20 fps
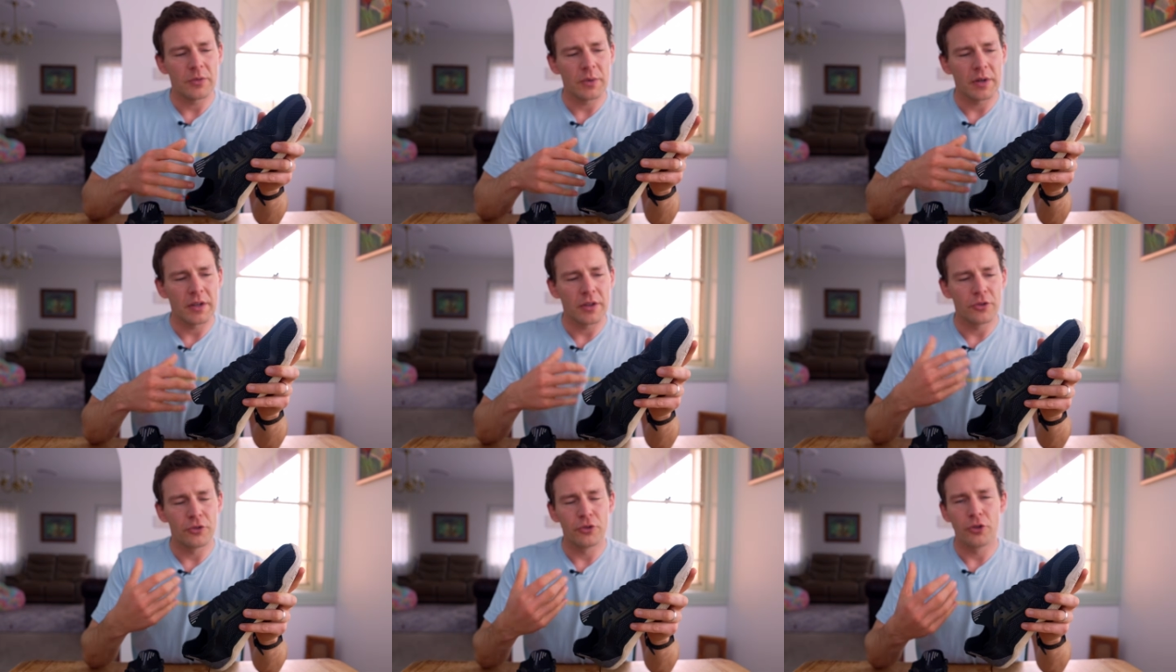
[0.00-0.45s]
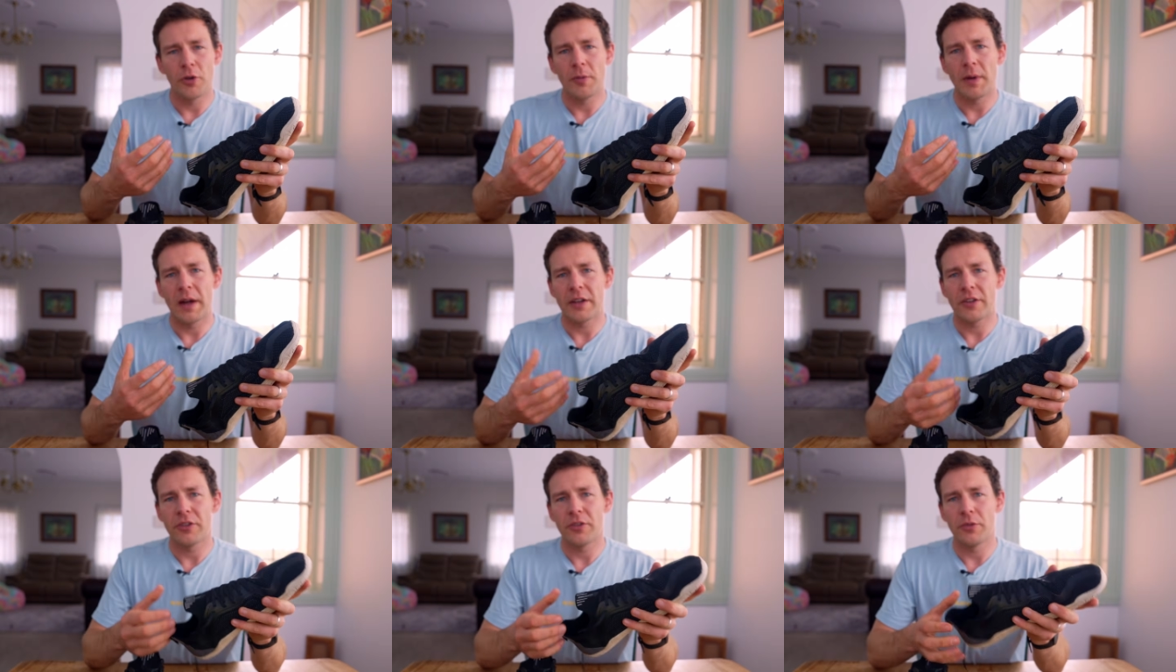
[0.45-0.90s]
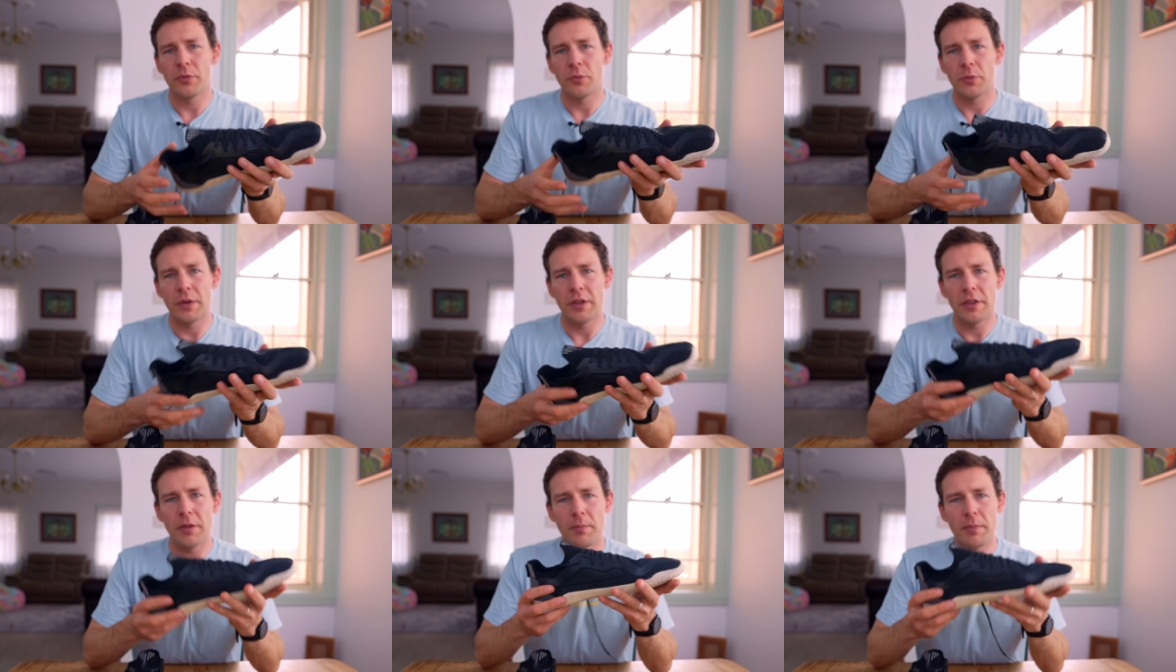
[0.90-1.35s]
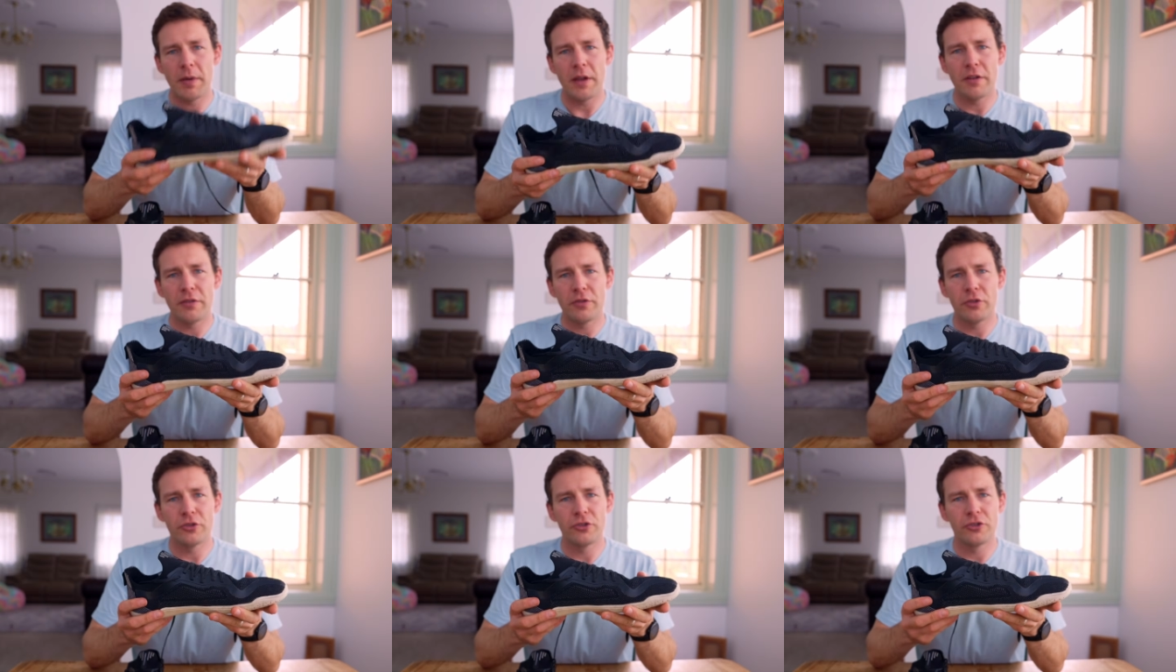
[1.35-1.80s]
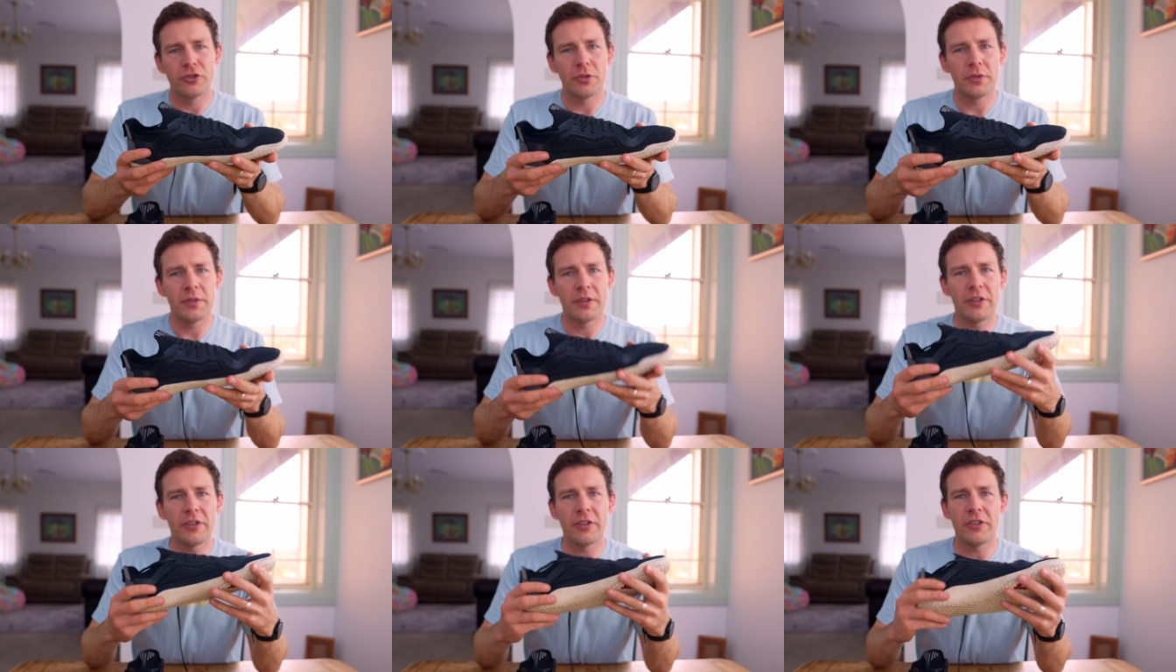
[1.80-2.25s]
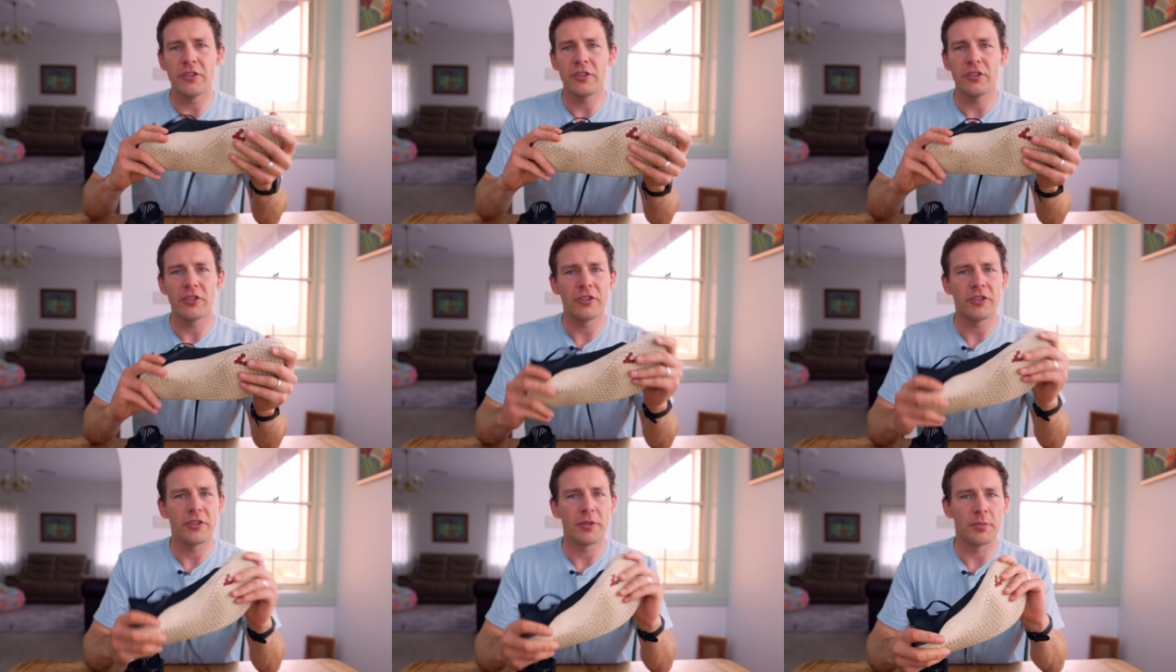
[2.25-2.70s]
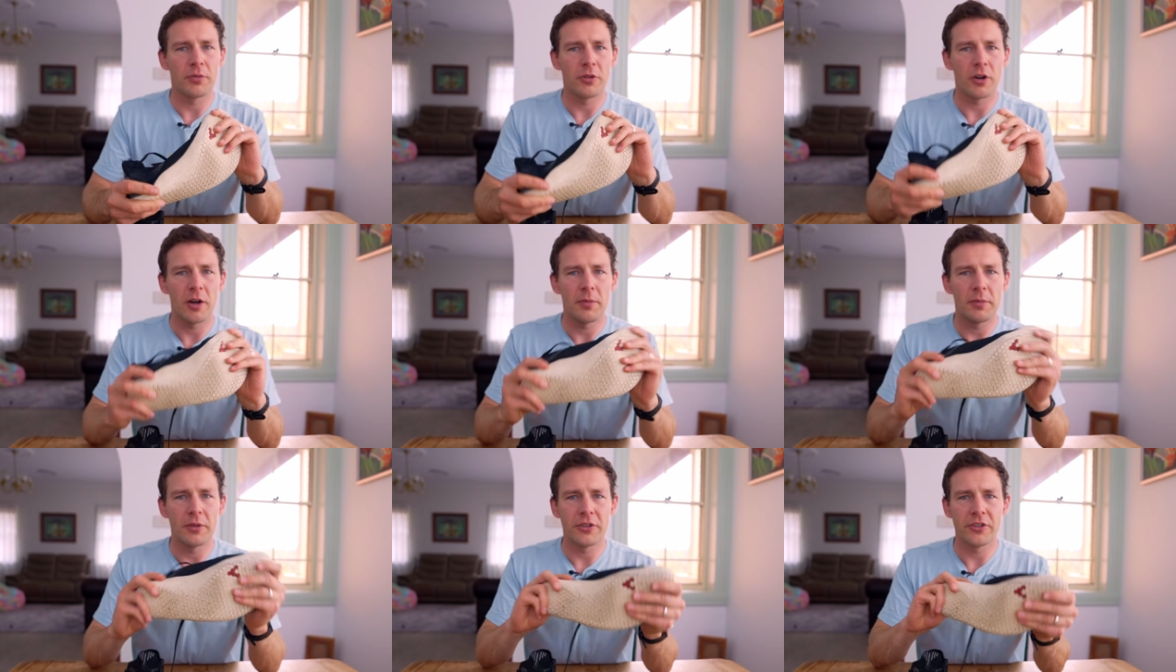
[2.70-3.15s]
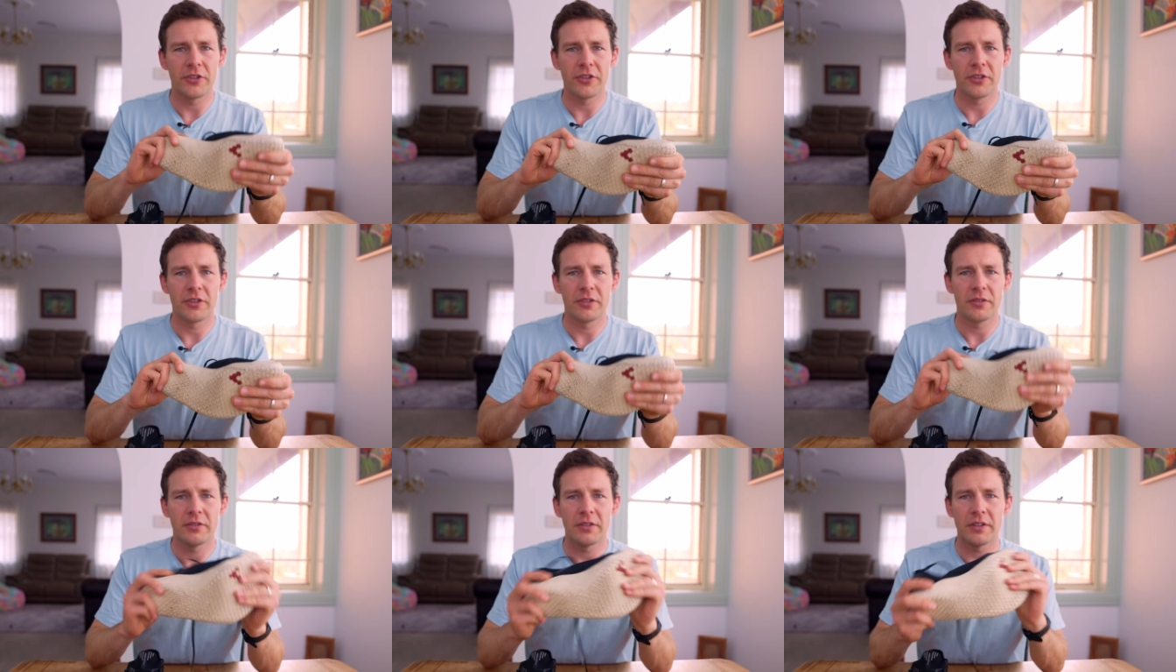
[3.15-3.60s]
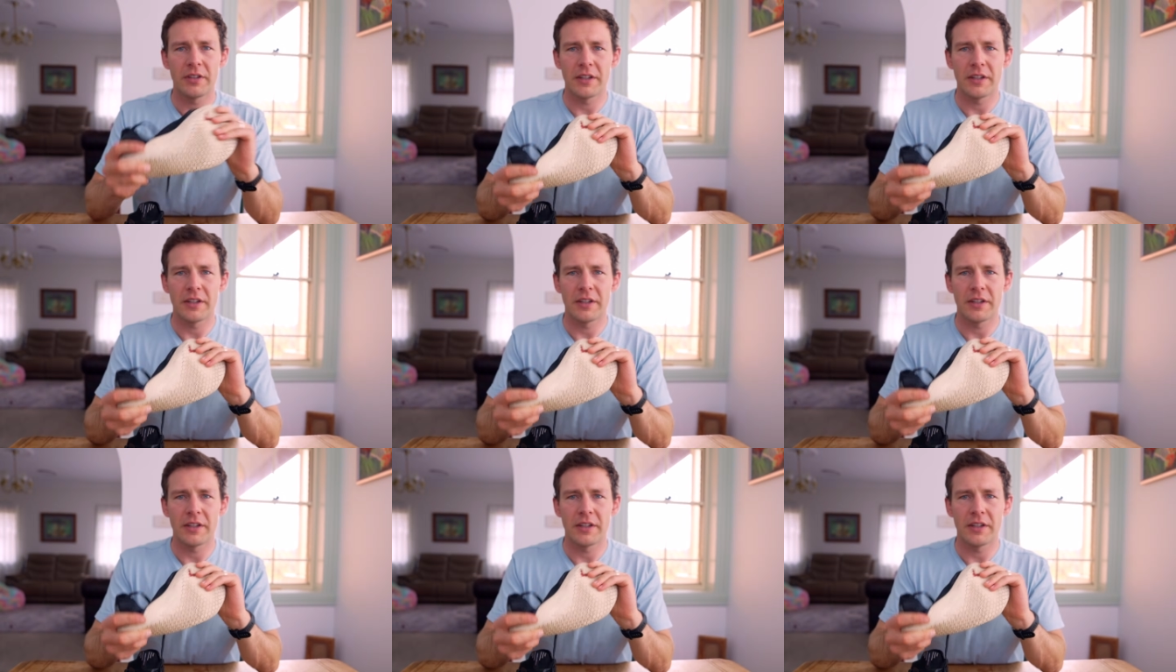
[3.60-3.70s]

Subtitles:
One of the drawbacks with a barefoot shoe, and this isn't just the Primus